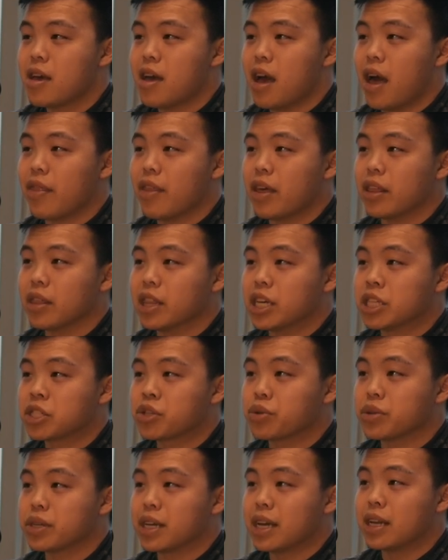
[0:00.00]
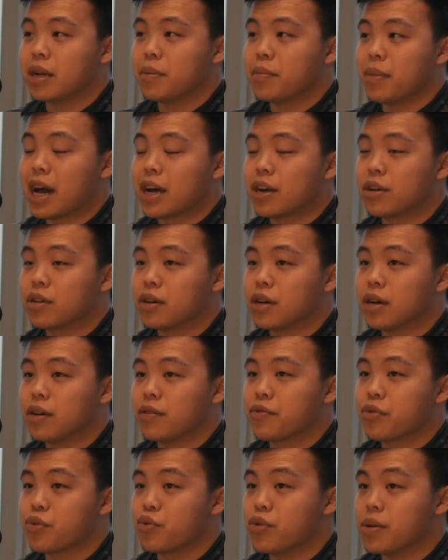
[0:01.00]
And then literally in a matter
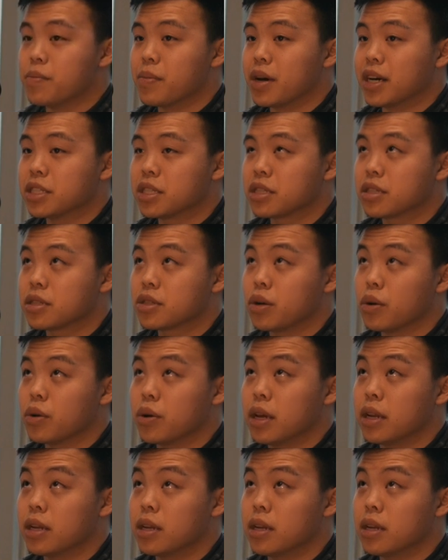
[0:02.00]
of 3 months, so